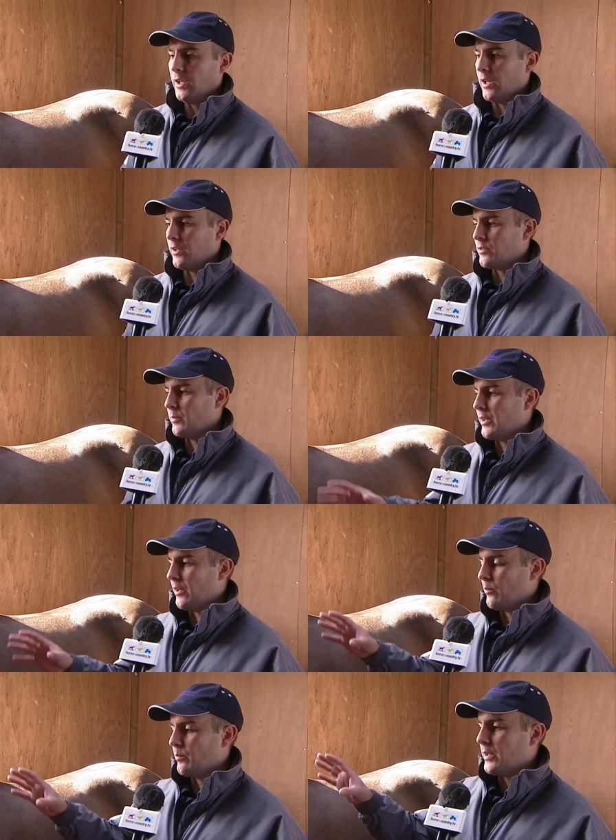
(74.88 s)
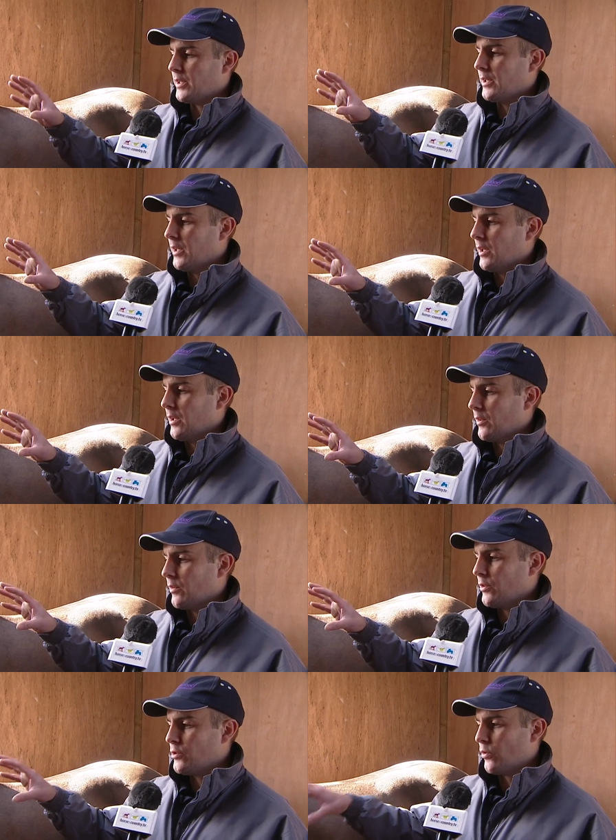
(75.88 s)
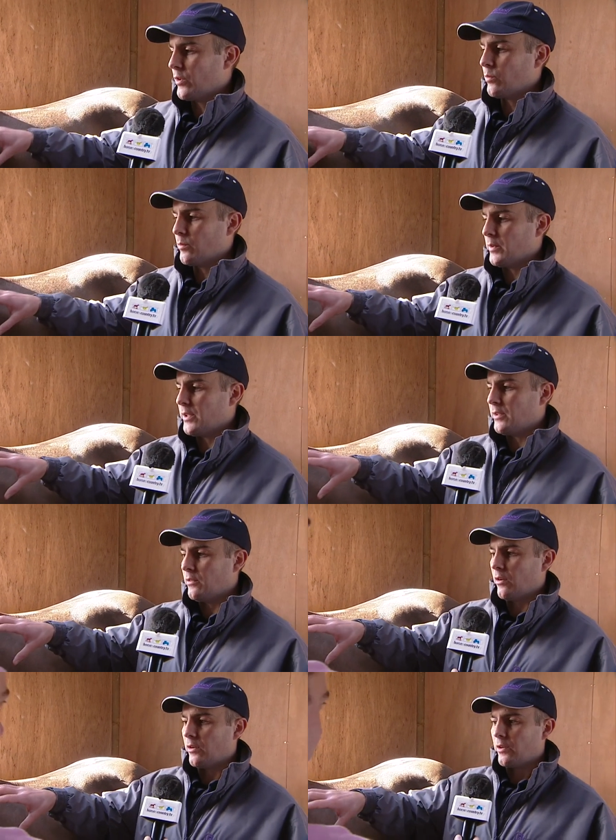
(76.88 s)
and to me that would be the joint would be not